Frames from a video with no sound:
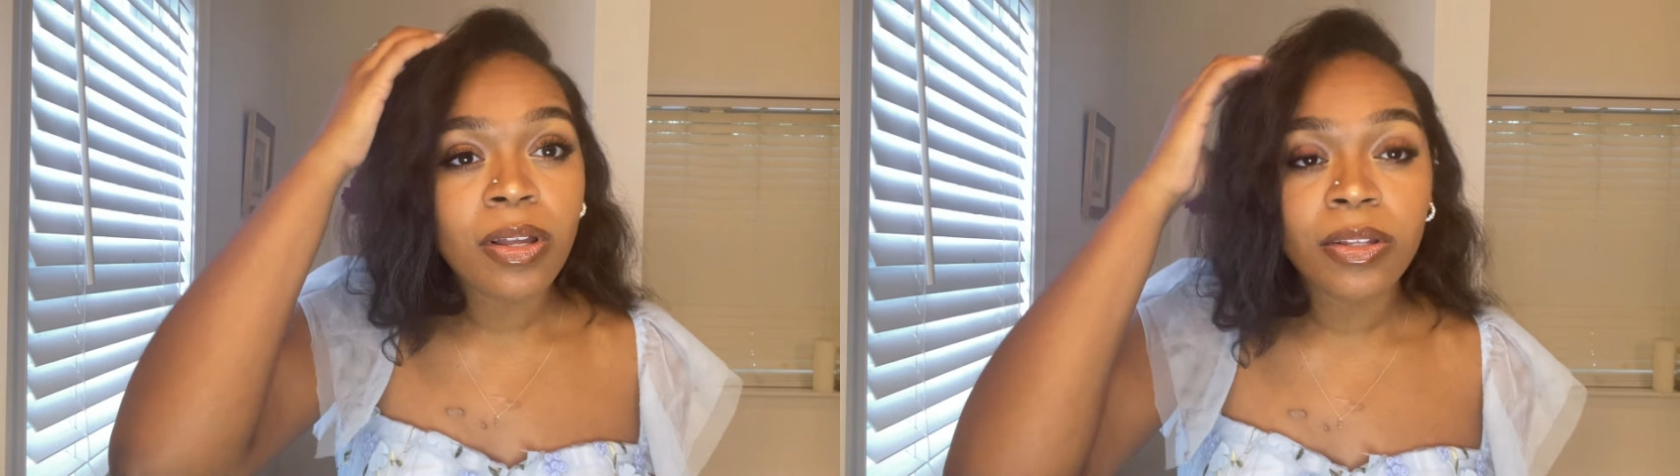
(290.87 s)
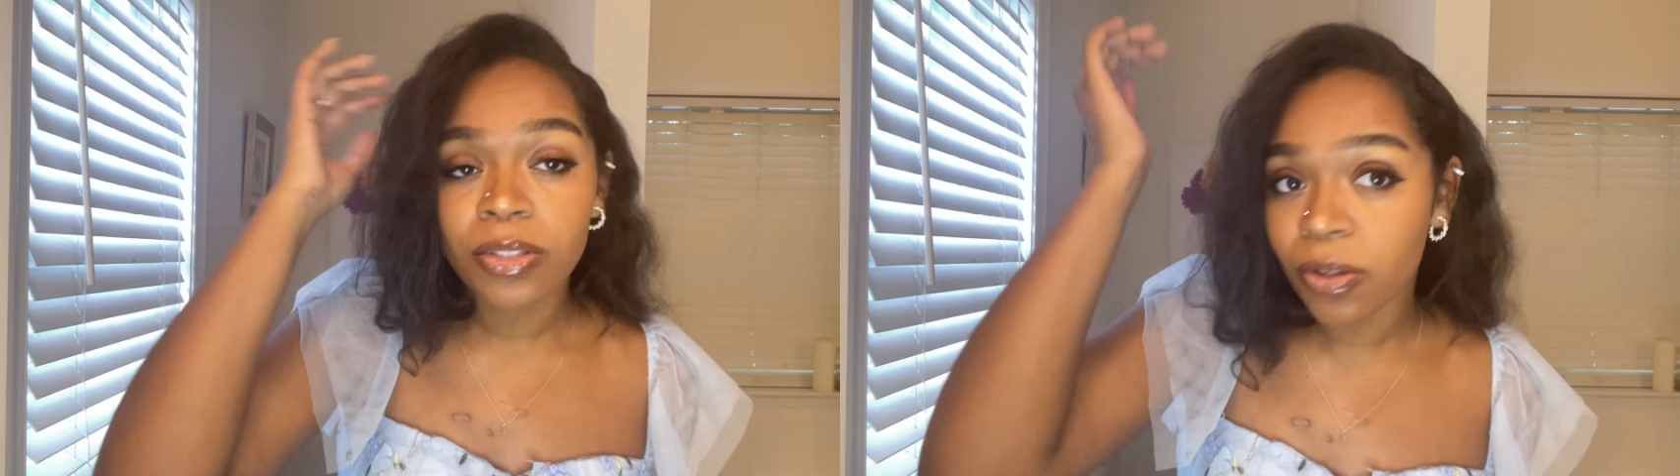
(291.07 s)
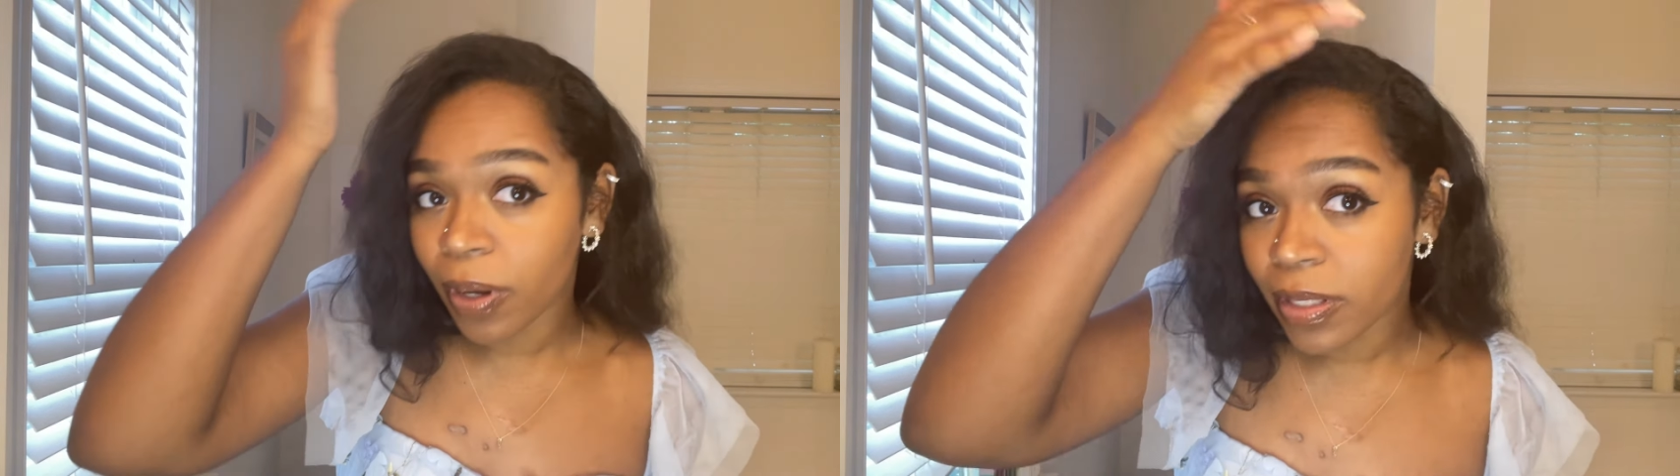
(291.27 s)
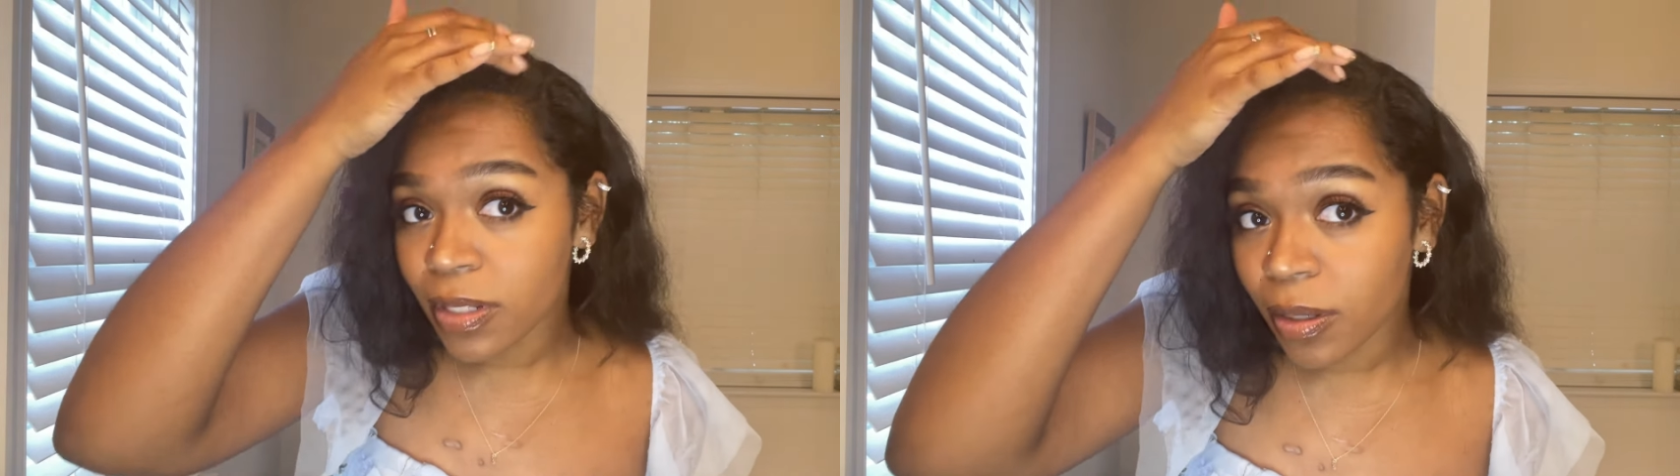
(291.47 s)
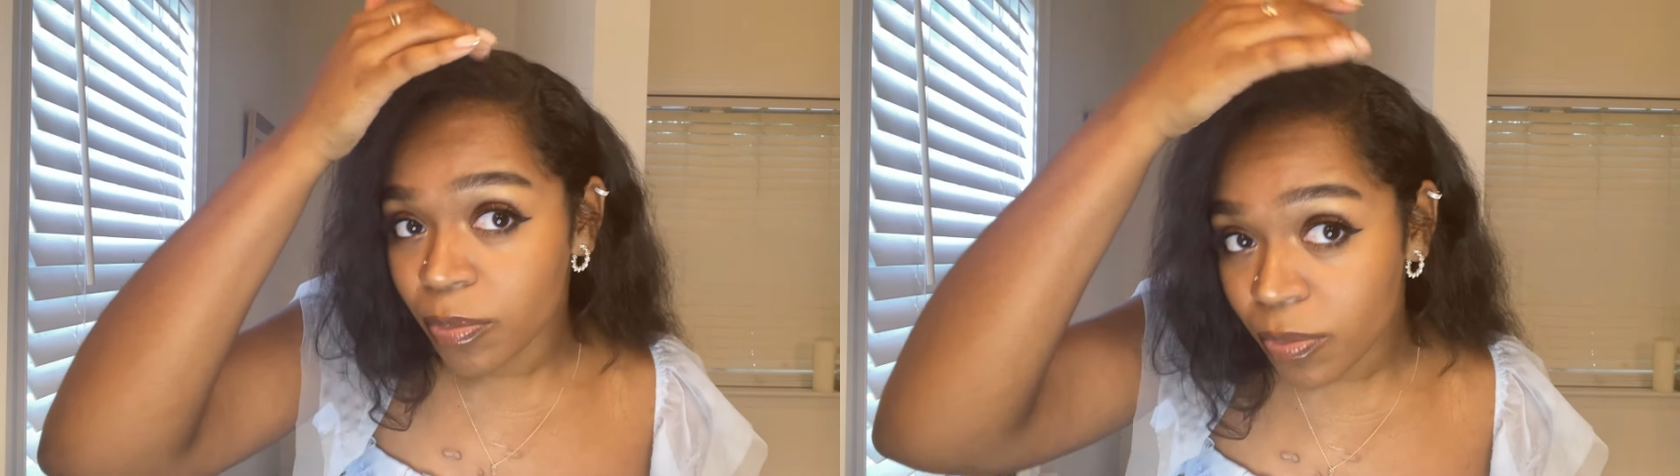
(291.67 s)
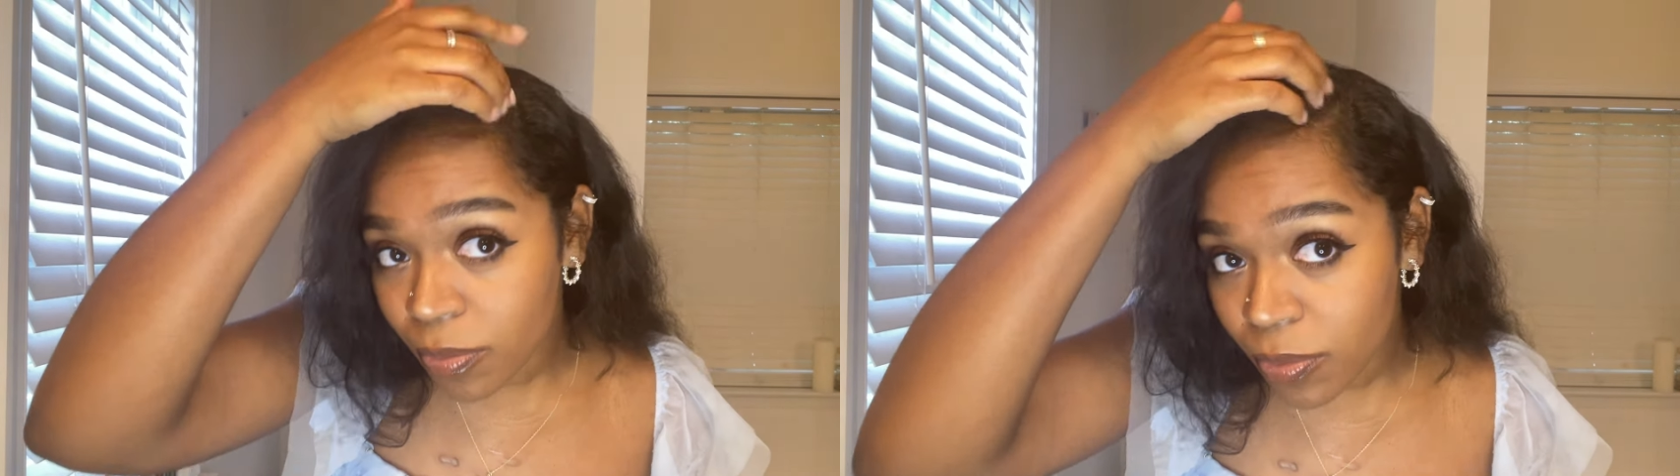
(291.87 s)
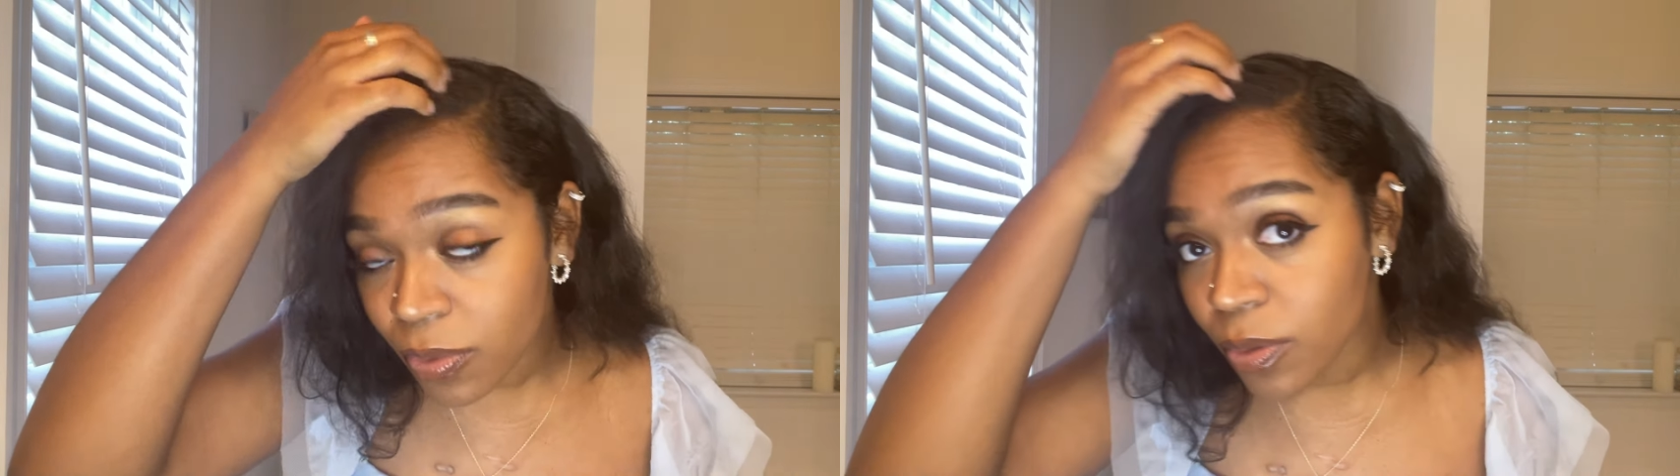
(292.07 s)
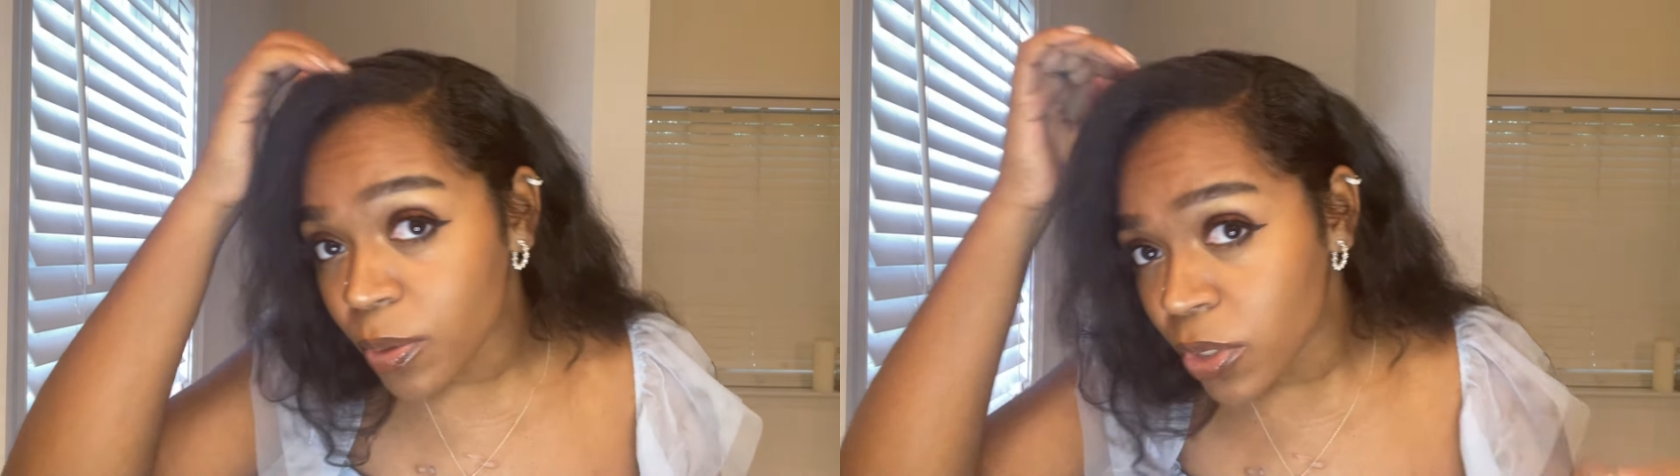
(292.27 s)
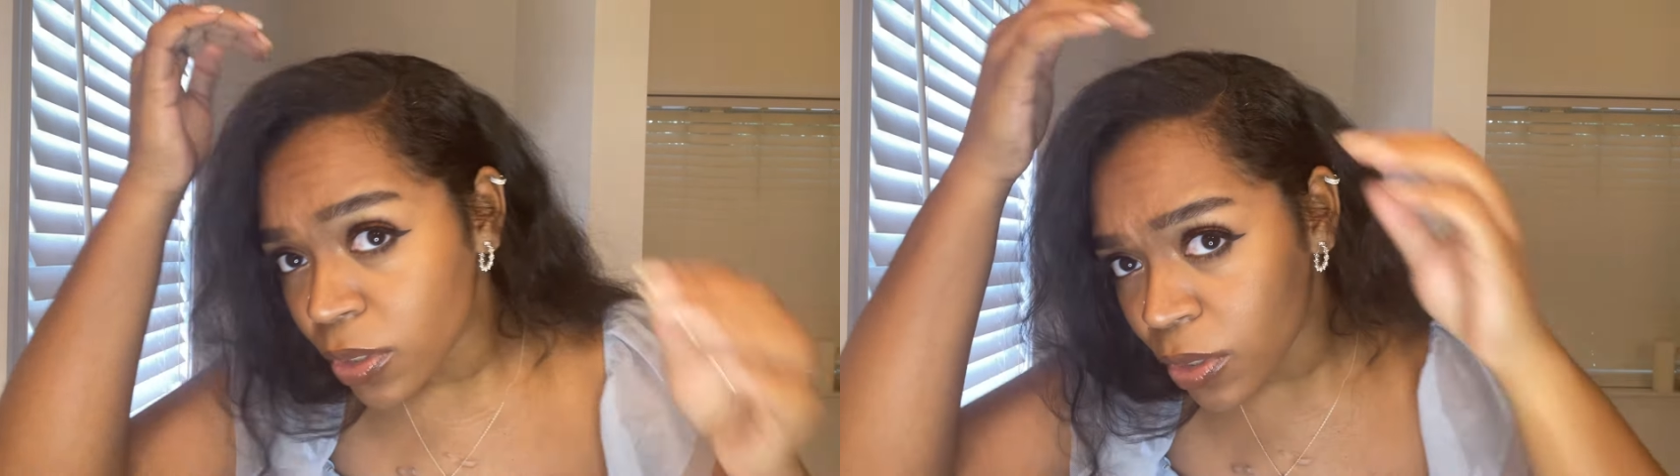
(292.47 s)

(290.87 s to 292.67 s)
So I ended up switching